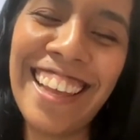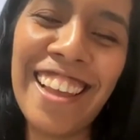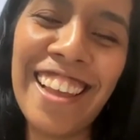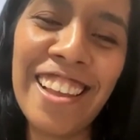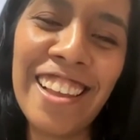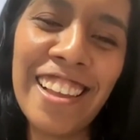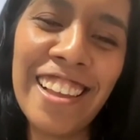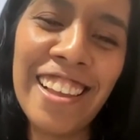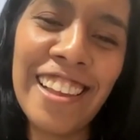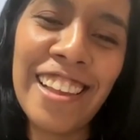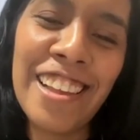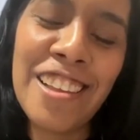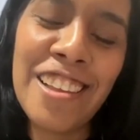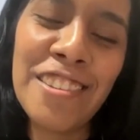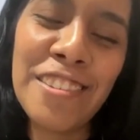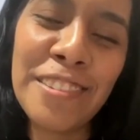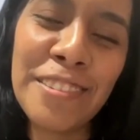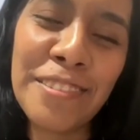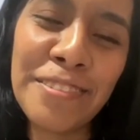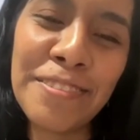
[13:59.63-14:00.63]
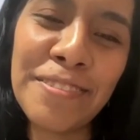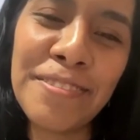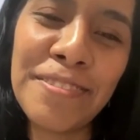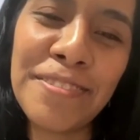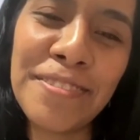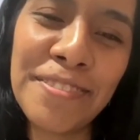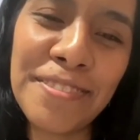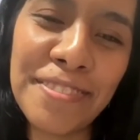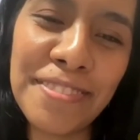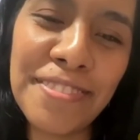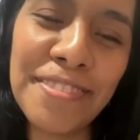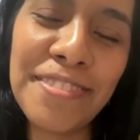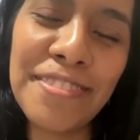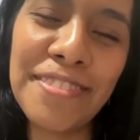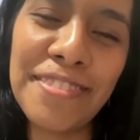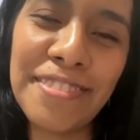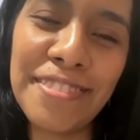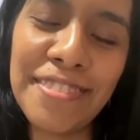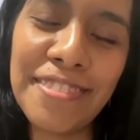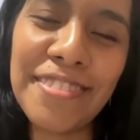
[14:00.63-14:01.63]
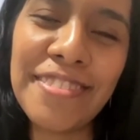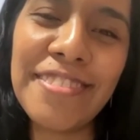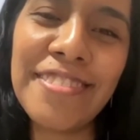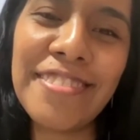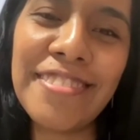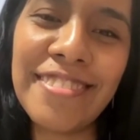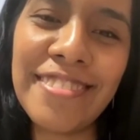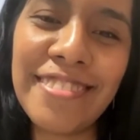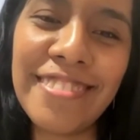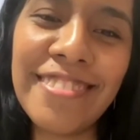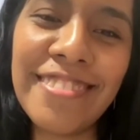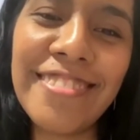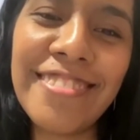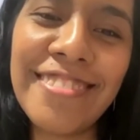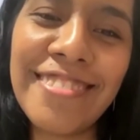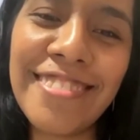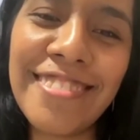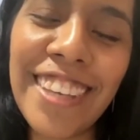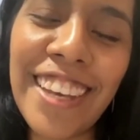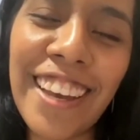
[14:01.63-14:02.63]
No words are spoken by the person on screen.